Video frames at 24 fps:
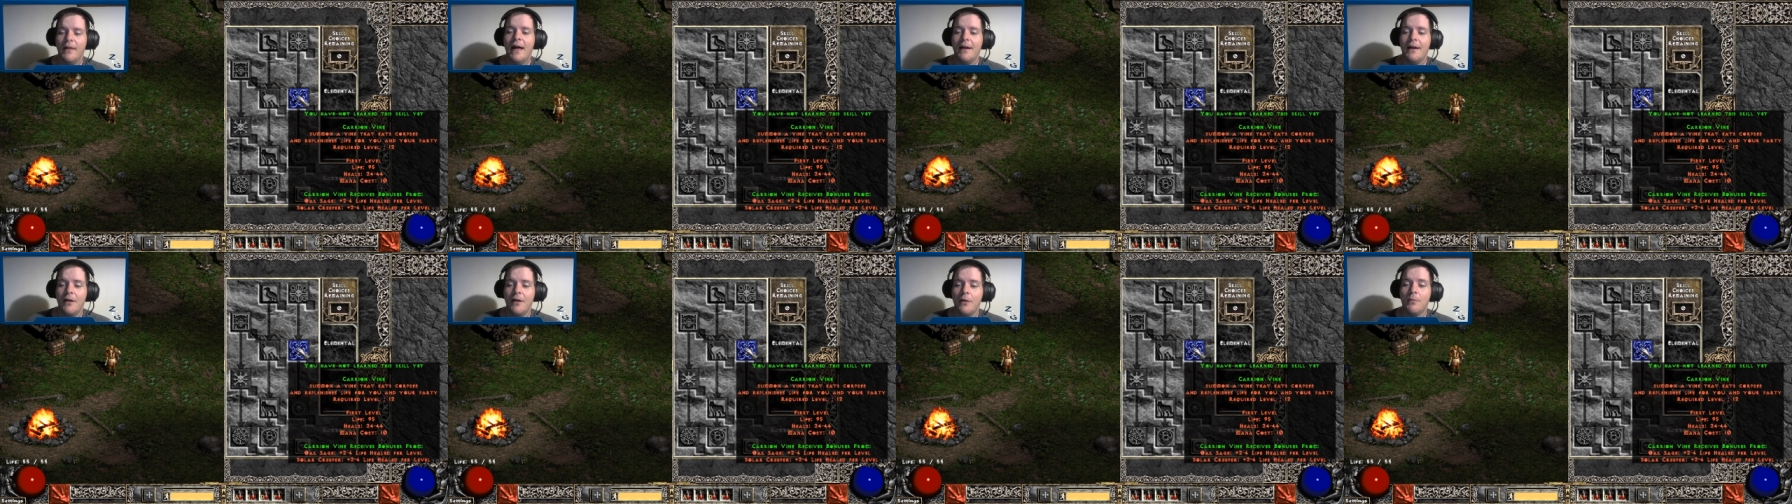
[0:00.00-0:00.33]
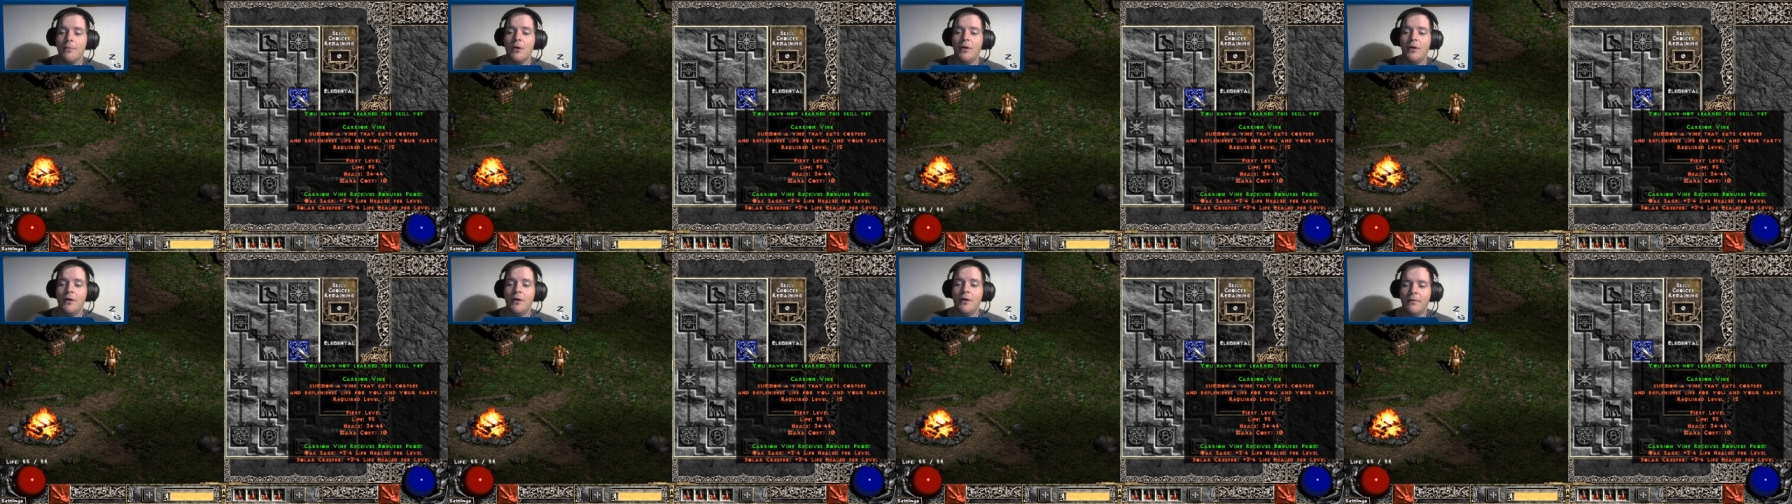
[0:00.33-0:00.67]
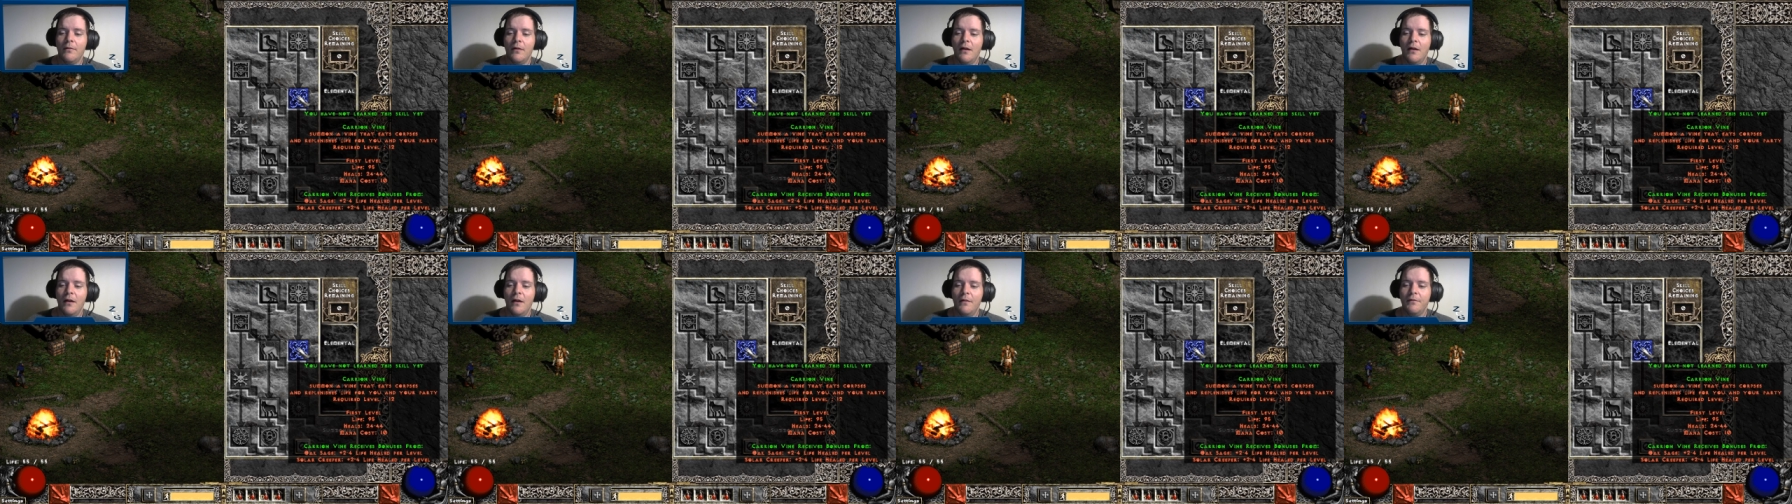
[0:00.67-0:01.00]
number
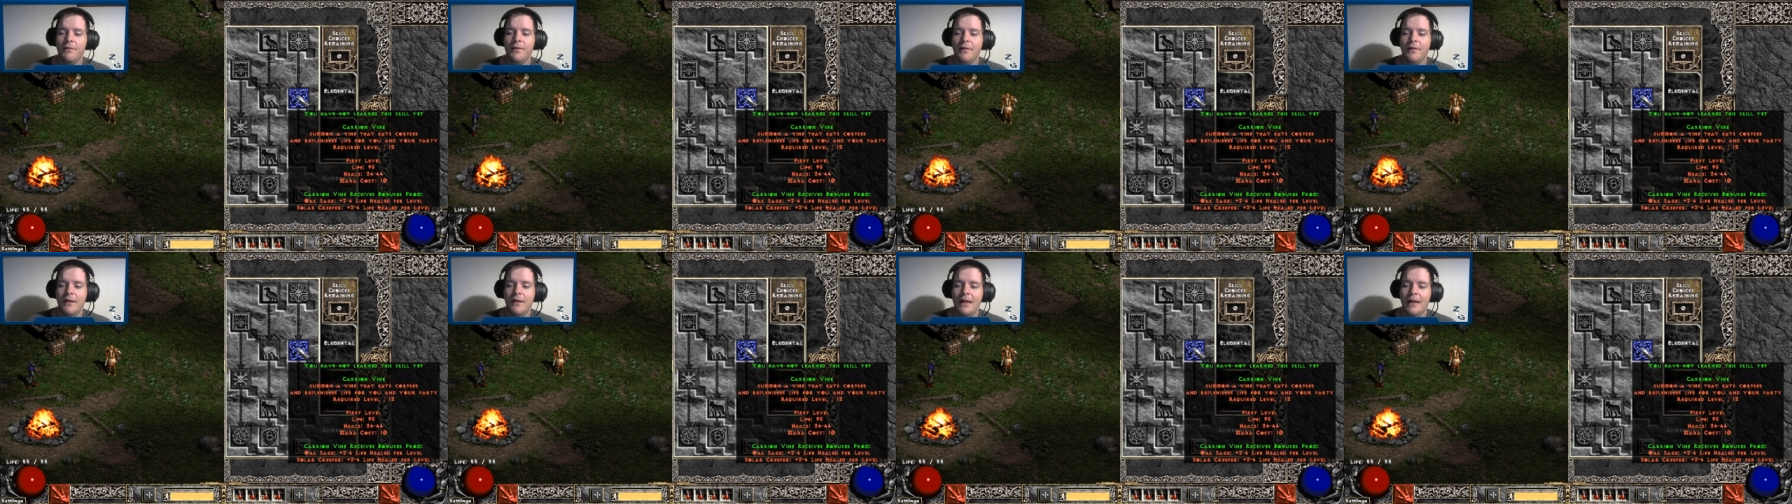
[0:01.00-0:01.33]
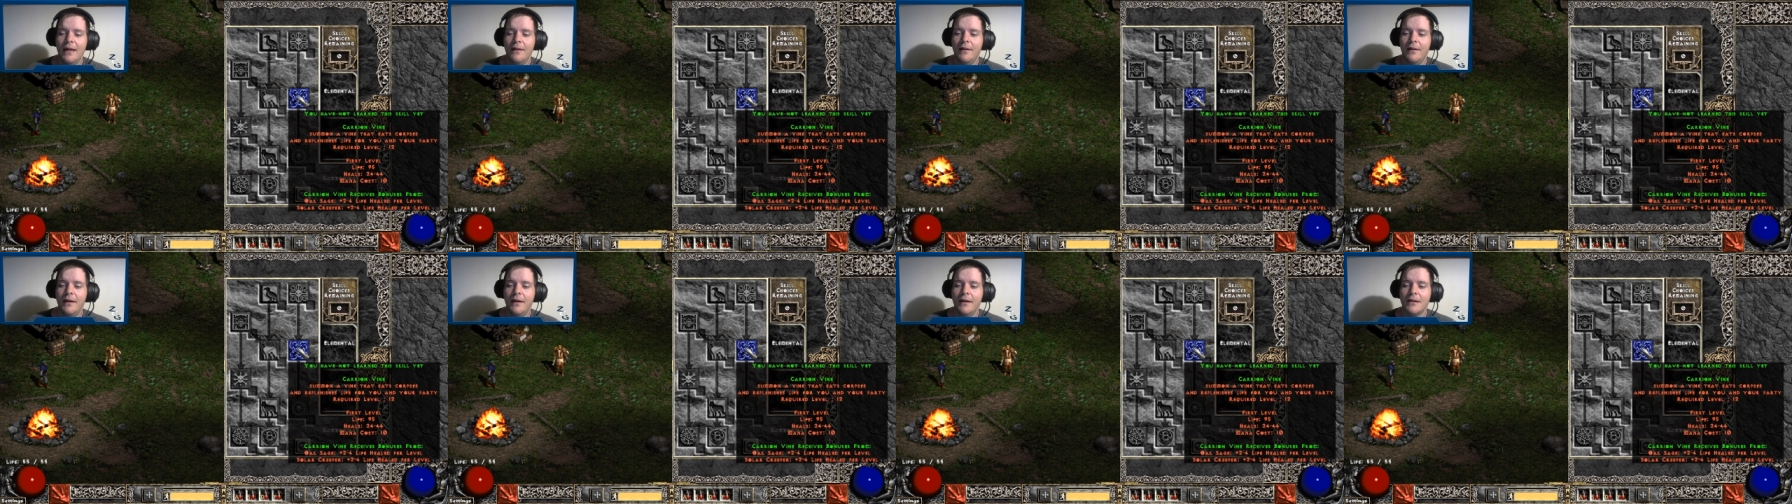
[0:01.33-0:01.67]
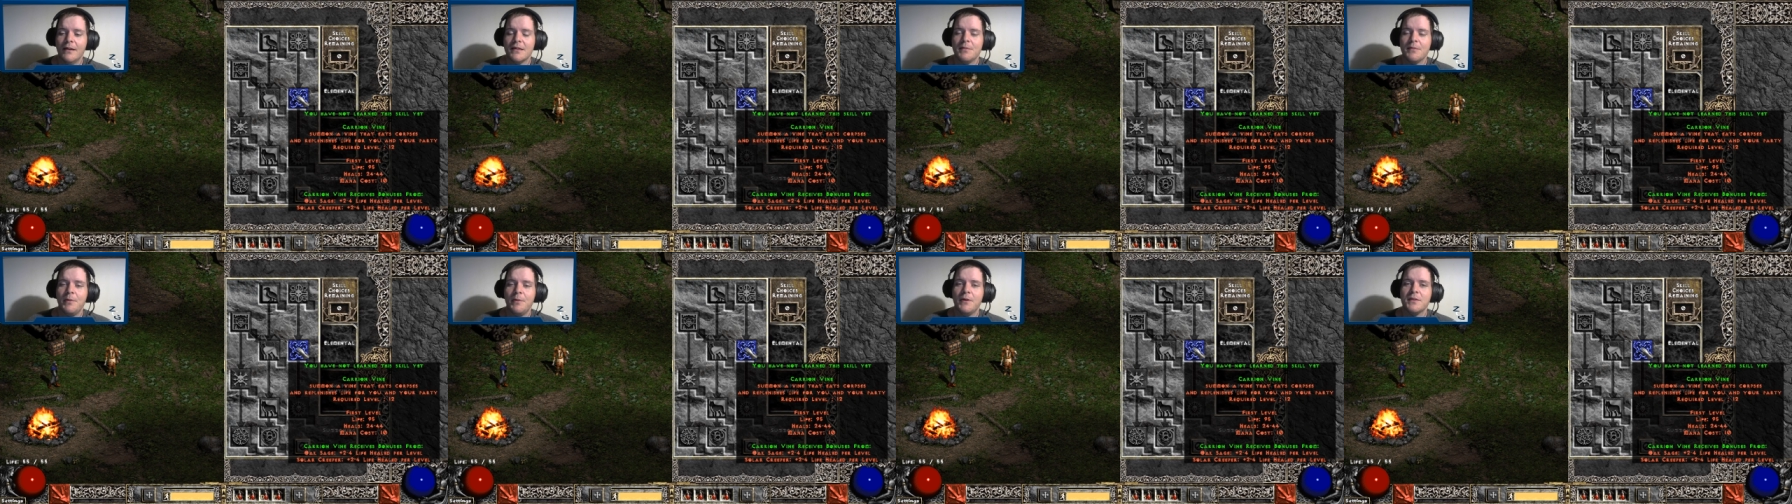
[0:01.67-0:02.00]
of healing
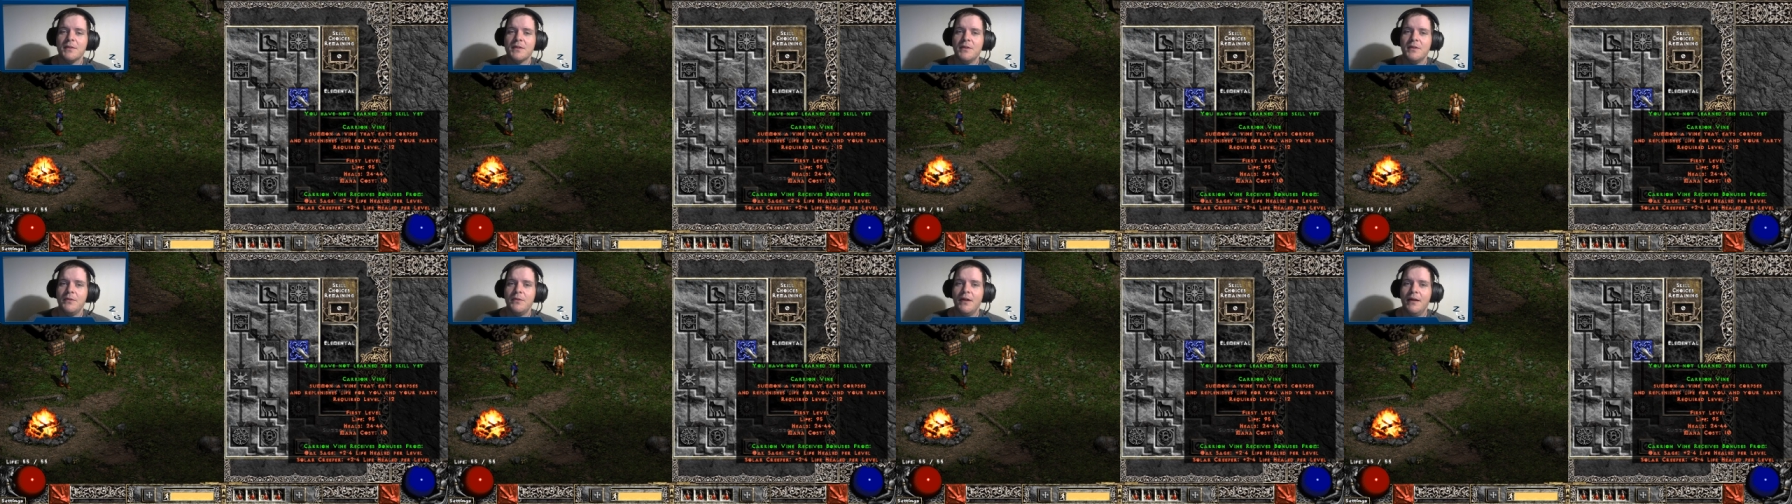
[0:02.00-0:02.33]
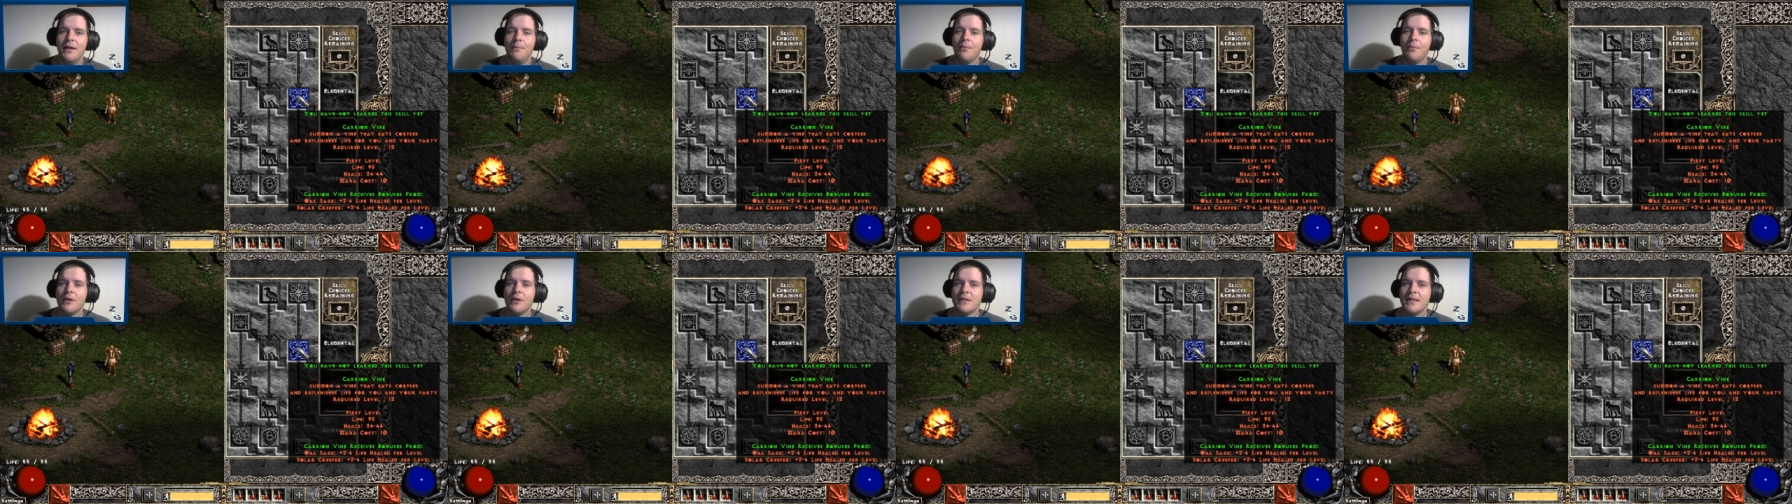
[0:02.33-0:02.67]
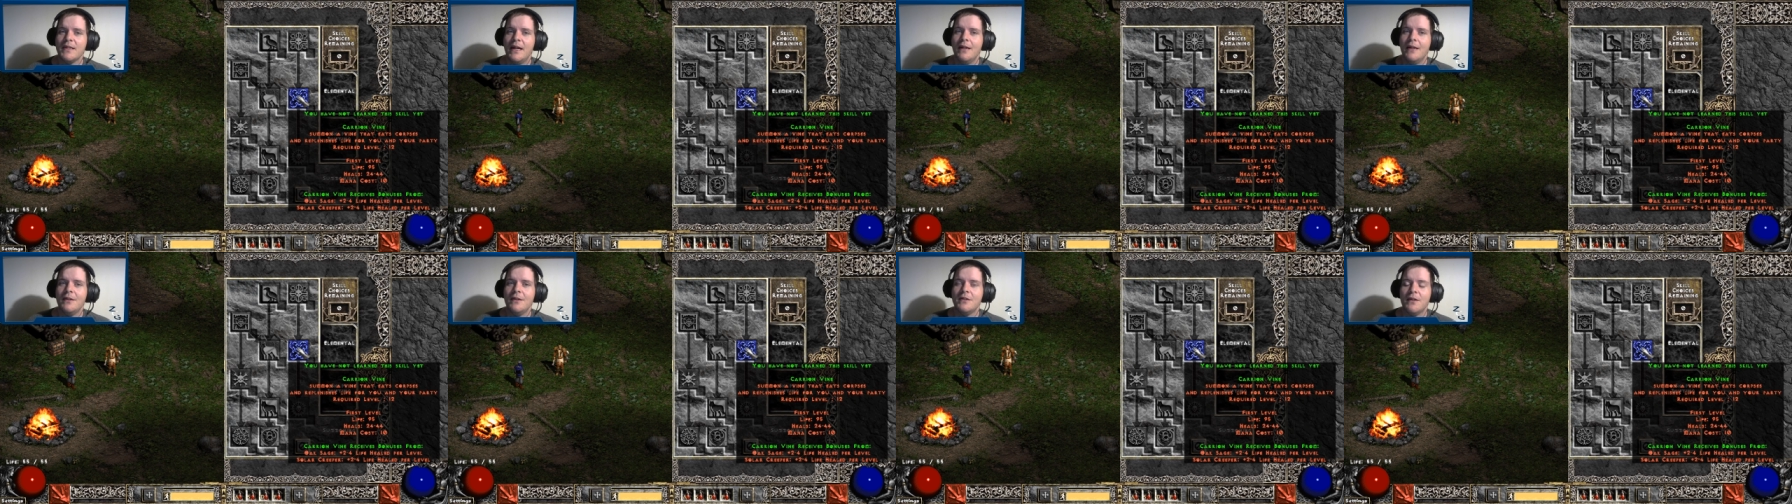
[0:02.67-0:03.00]
as opposed to a
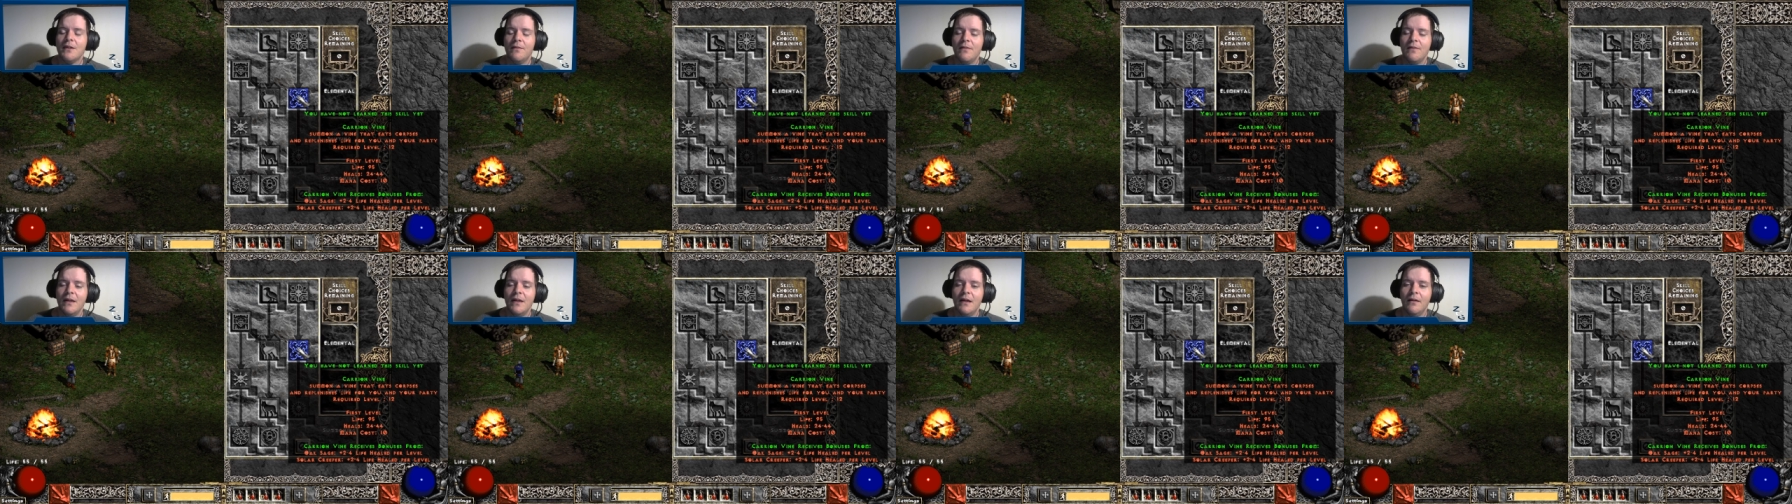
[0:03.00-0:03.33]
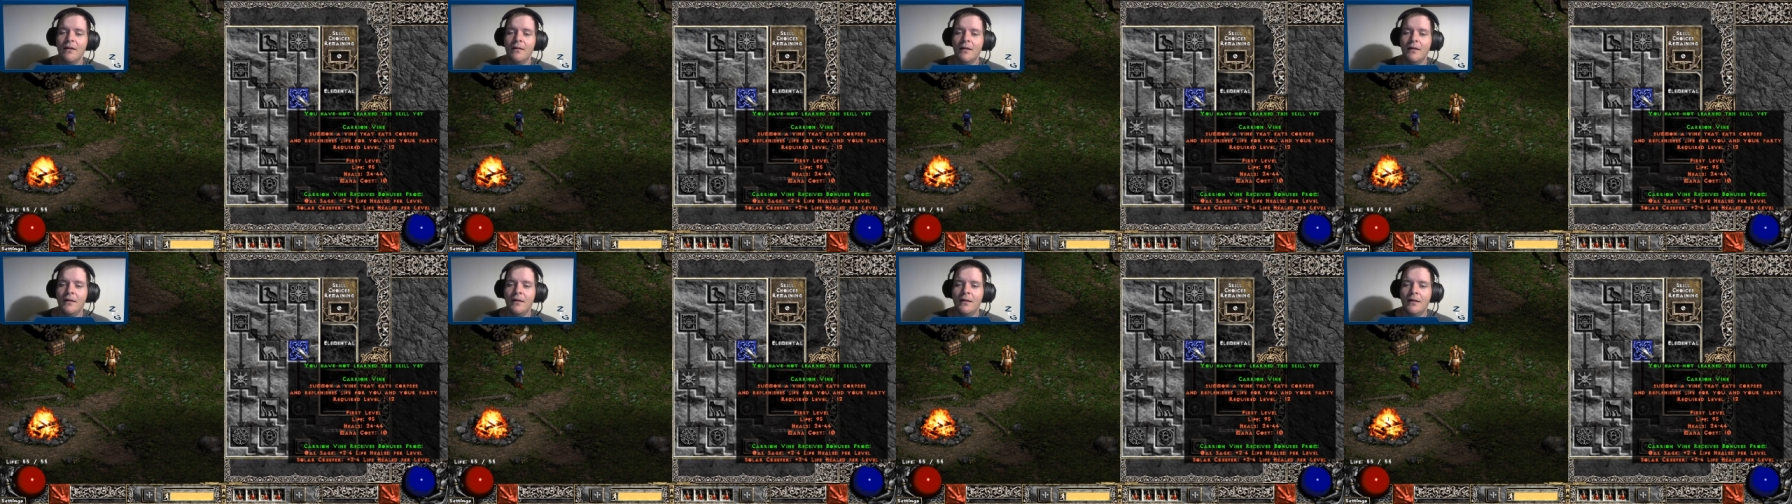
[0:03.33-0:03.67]
percentage of the